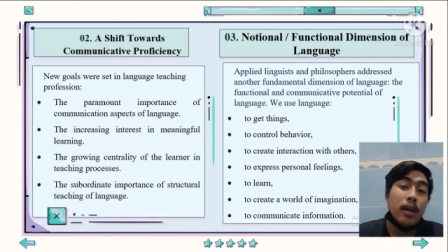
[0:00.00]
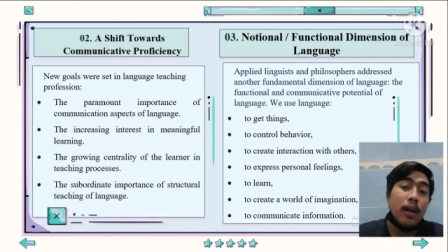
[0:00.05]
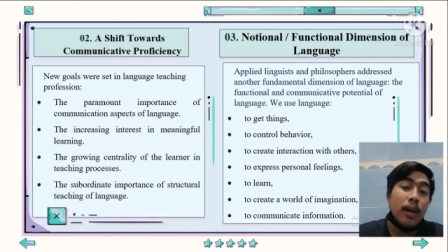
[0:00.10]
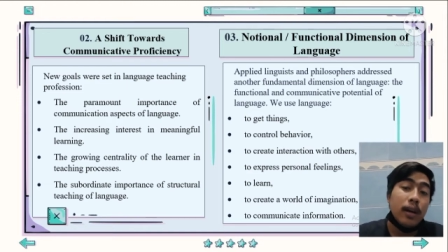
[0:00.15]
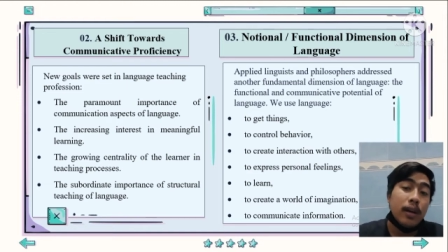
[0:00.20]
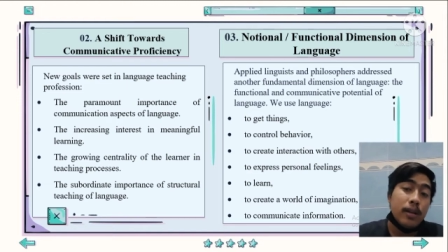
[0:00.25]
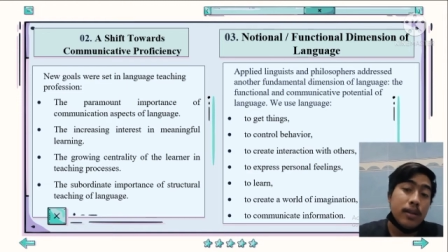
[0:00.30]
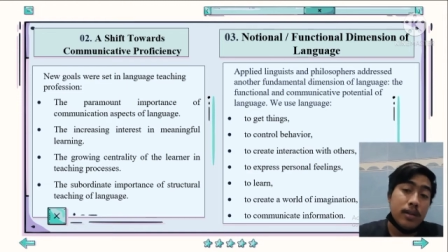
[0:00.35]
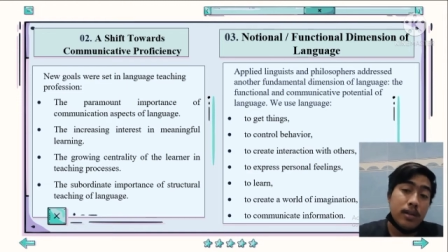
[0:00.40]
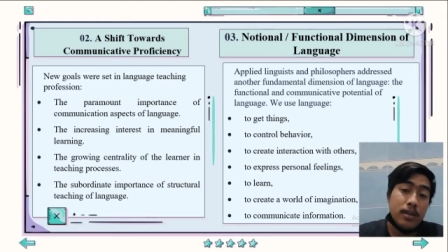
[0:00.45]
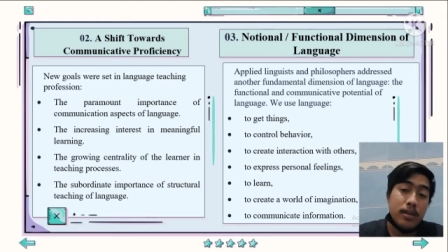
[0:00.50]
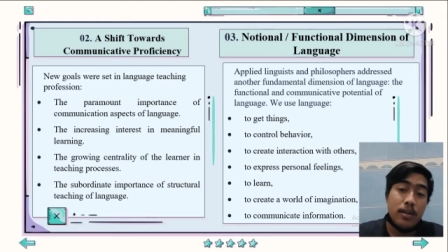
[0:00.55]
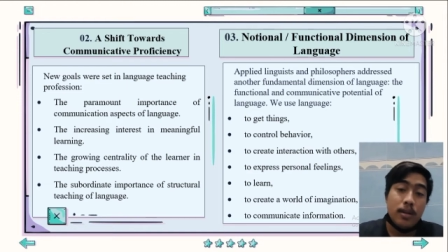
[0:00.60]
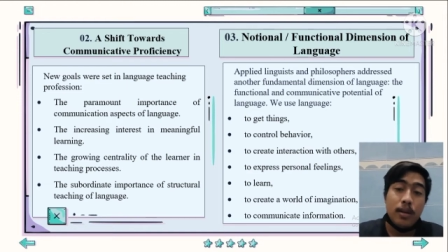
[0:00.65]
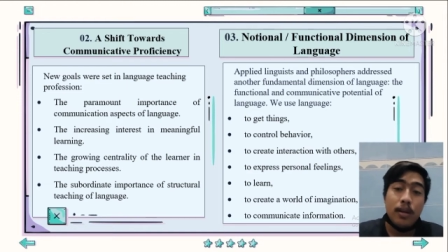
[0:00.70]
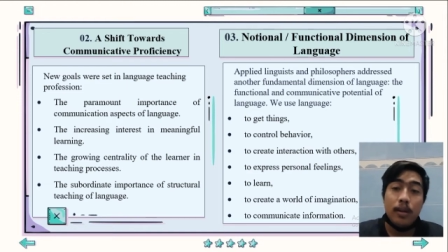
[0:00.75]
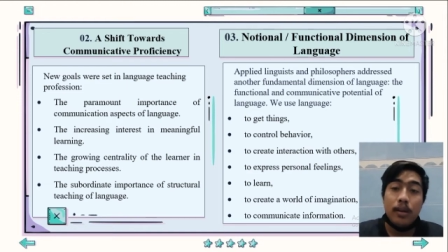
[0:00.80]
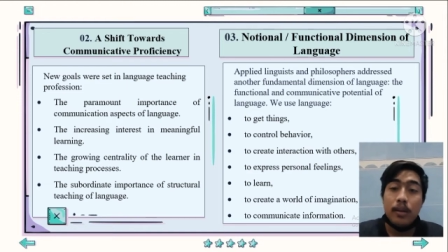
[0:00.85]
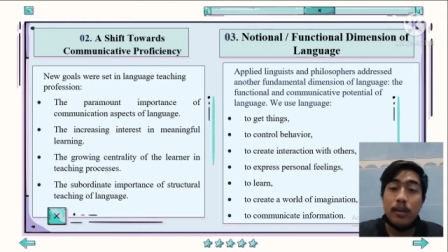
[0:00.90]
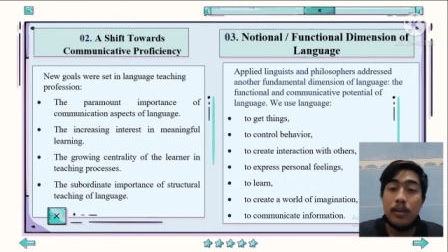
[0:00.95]

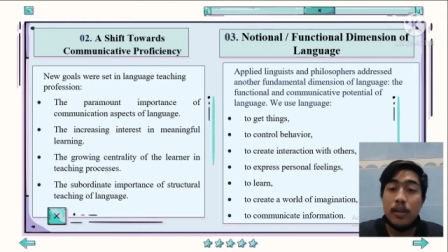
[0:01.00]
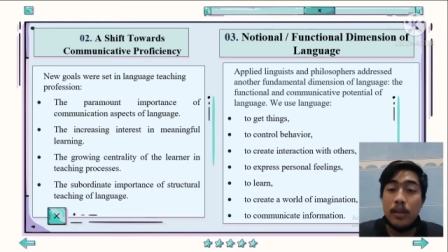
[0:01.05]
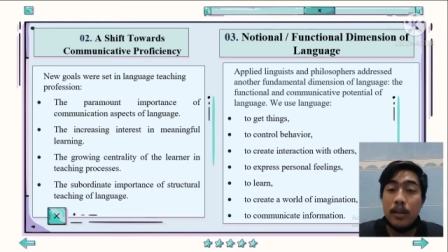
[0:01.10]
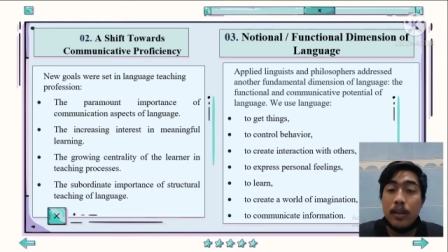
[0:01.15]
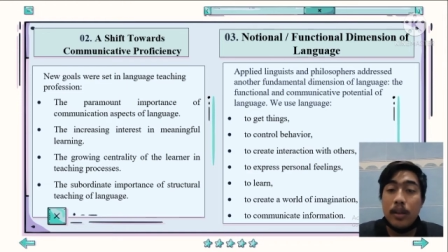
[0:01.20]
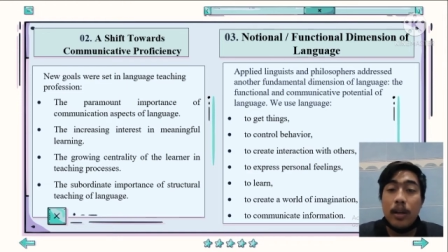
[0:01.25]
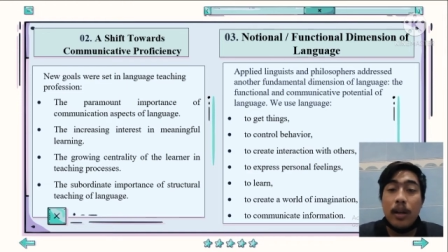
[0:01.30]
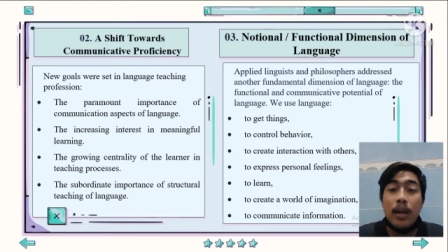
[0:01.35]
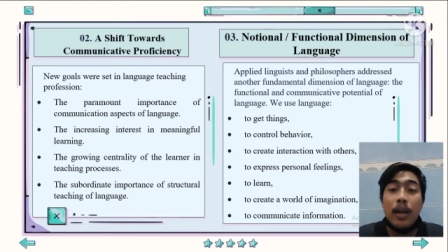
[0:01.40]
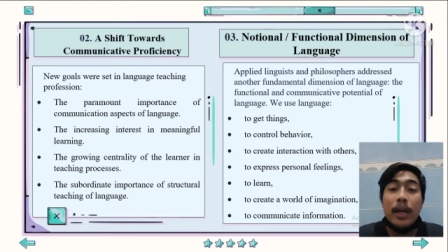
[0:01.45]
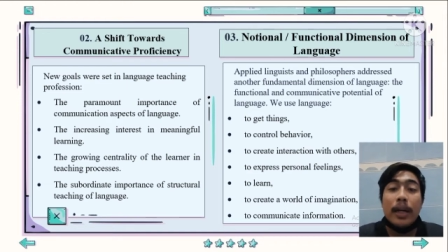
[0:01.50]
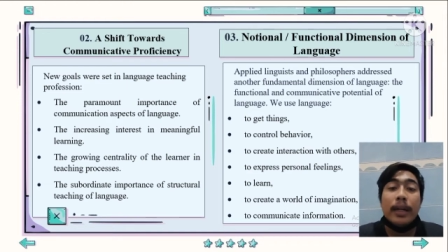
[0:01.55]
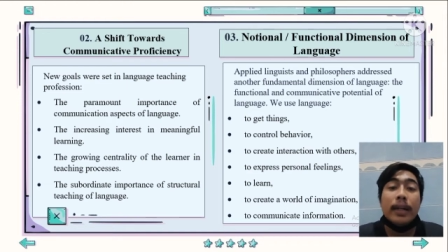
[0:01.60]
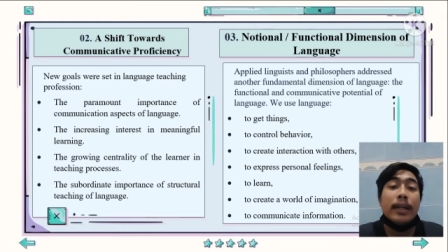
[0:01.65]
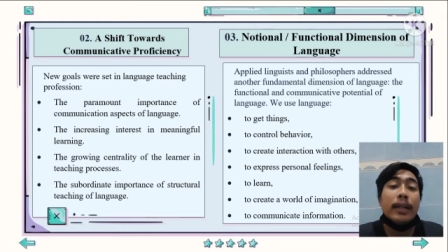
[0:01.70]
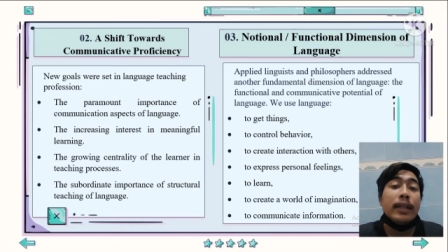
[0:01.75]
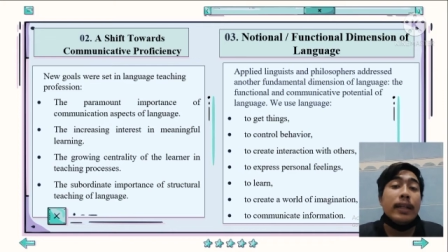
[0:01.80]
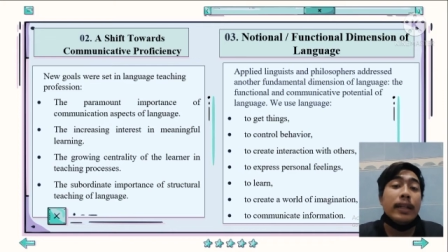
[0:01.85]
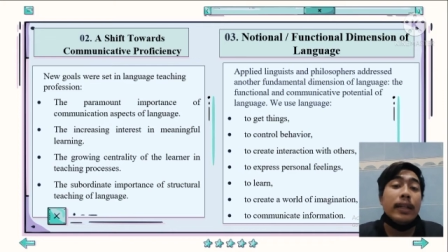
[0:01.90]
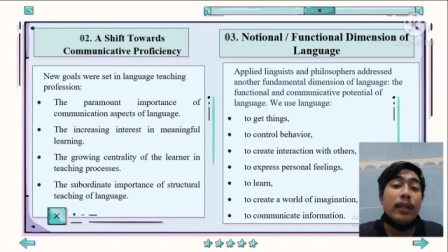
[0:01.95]
necessitated
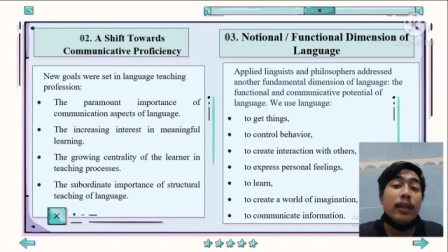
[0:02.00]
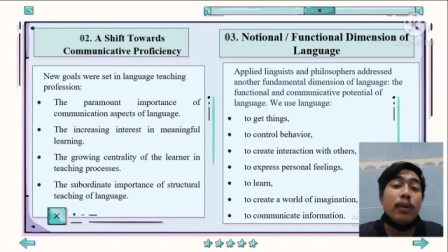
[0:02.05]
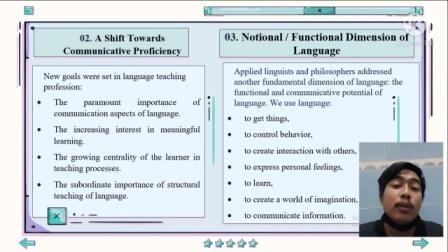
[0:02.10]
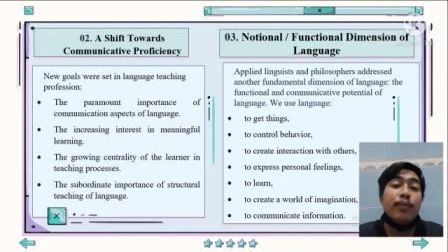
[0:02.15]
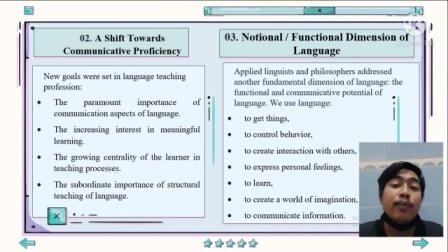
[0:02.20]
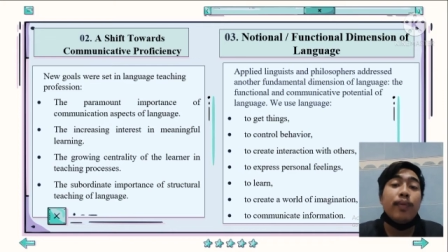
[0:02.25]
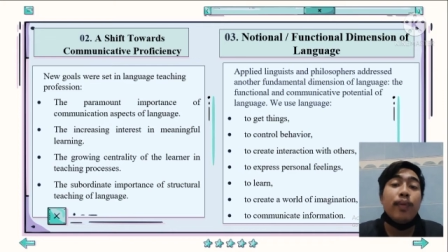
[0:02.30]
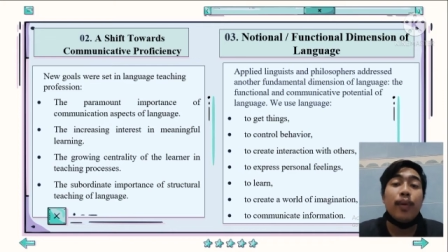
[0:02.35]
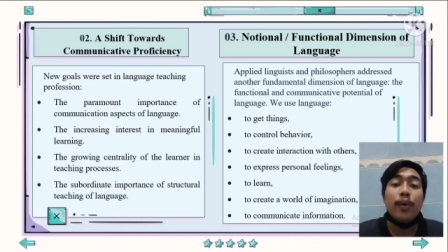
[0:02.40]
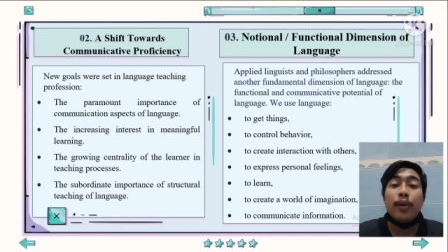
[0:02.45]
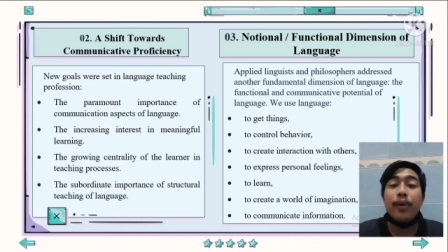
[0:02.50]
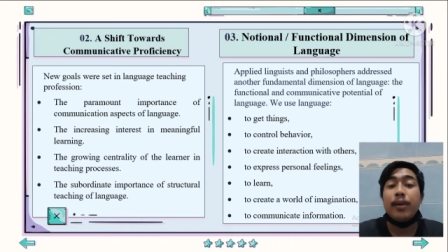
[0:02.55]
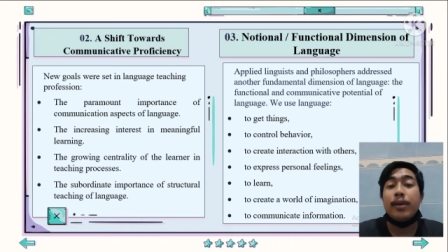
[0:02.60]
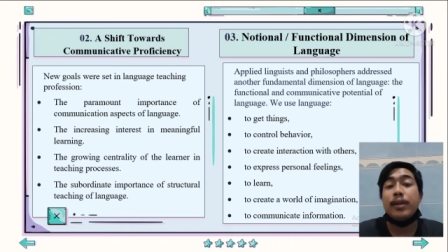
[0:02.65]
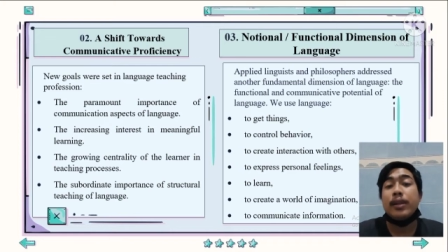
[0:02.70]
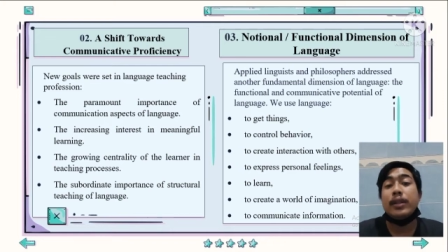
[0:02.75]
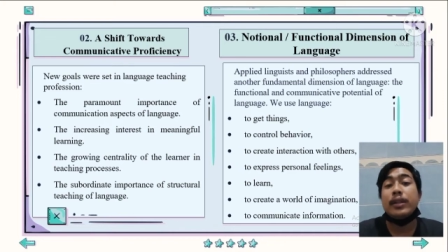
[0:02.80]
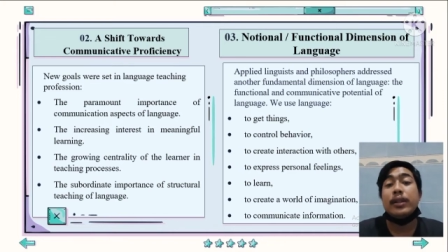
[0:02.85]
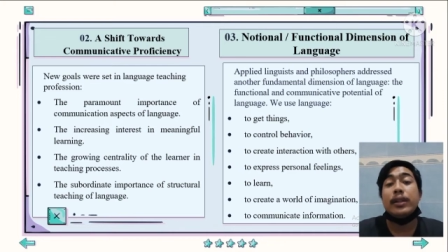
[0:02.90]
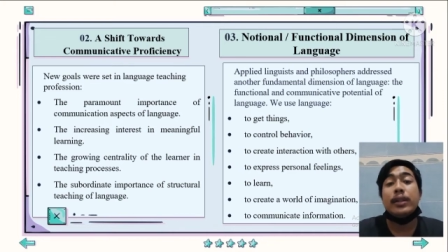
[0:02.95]
a need for
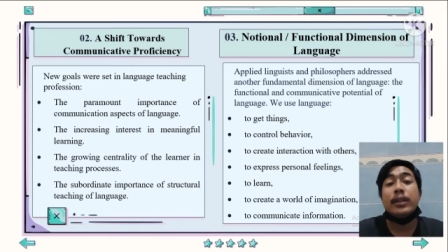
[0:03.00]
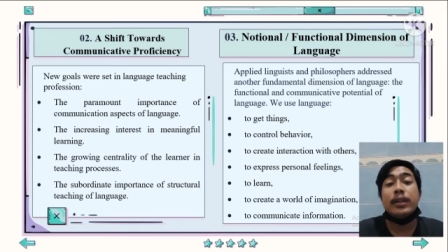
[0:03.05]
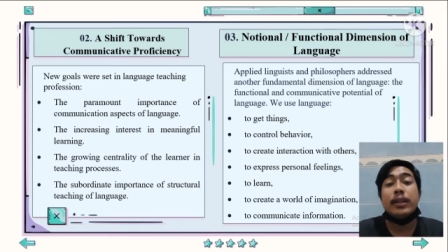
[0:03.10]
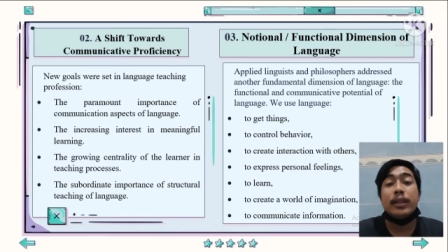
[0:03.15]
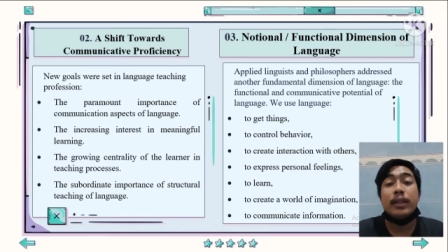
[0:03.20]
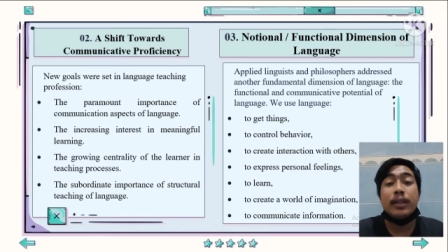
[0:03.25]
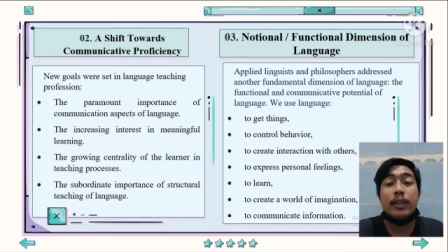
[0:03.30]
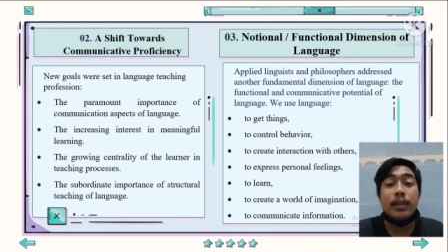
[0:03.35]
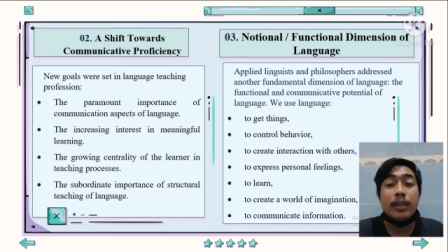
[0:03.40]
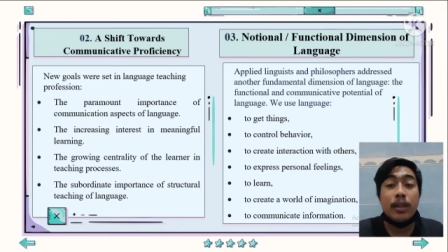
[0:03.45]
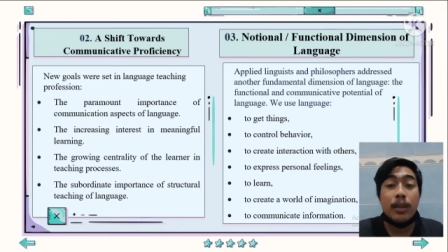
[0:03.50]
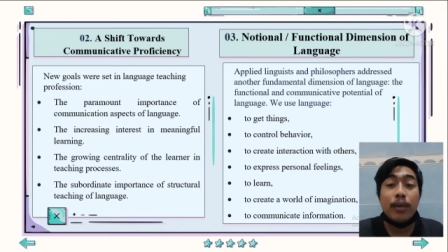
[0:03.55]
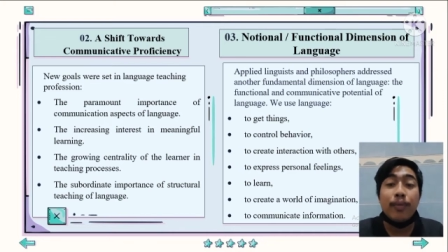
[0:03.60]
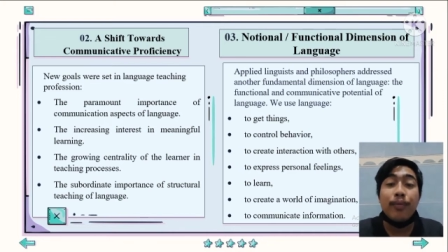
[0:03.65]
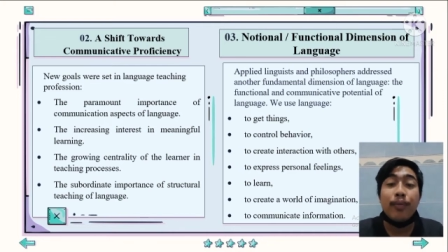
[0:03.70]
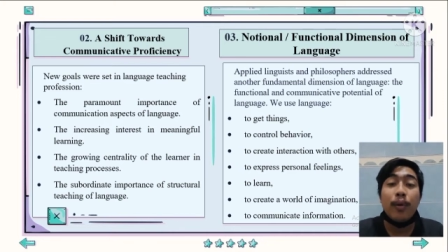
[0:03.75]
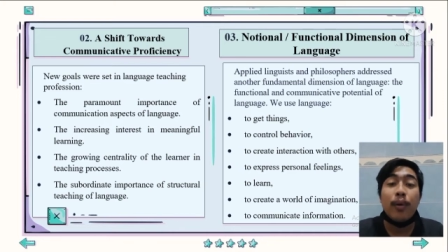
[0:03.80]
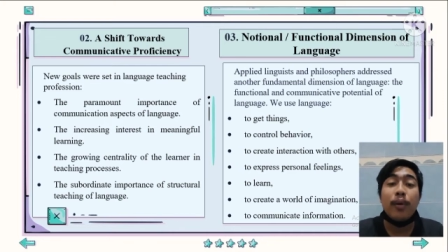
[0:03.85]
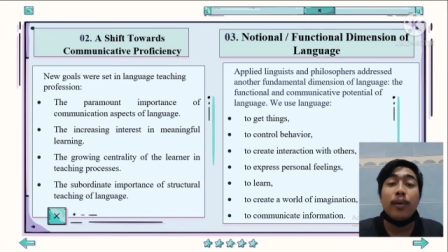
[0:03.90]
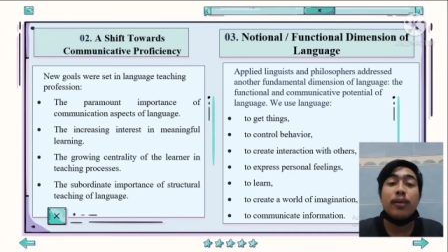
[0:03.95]
a great
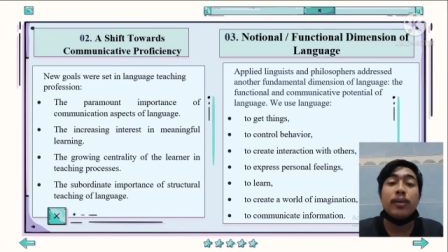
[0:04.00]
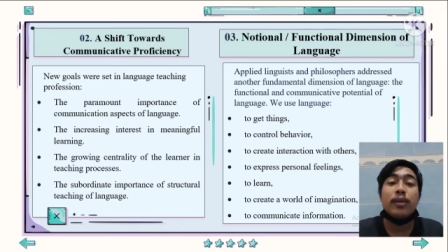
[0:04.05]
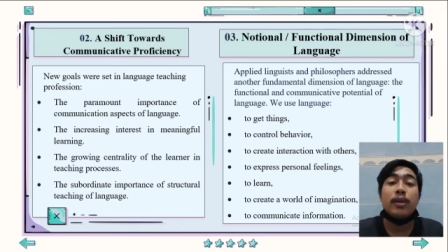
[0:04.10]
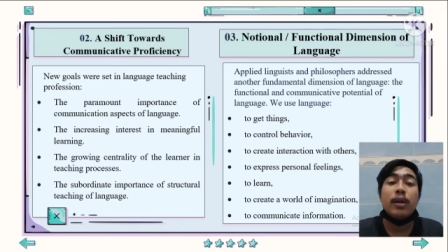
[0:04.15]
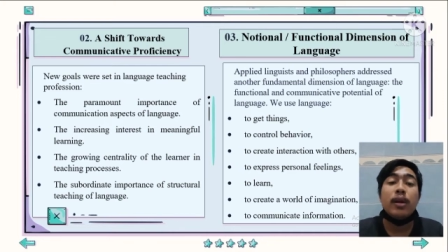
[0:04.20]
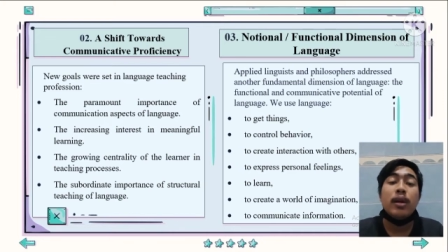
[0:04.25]
effort